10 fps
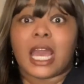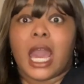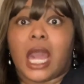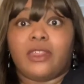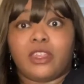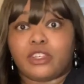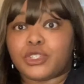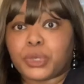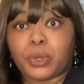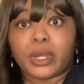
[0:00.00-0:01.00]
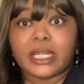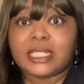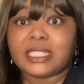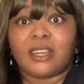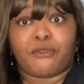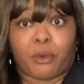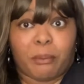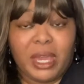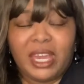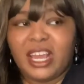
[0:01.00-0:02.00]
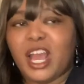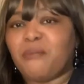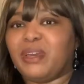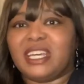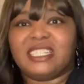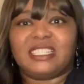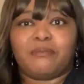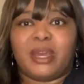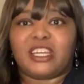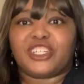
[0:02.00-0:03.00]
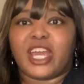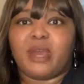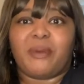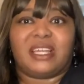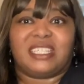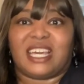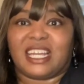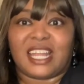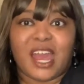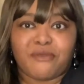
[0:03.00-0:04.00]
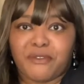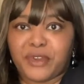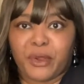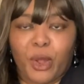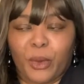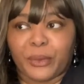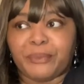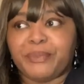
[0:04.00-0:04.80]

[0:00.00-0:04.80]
and then the stories, for me, begin to make shape and take a life of their own.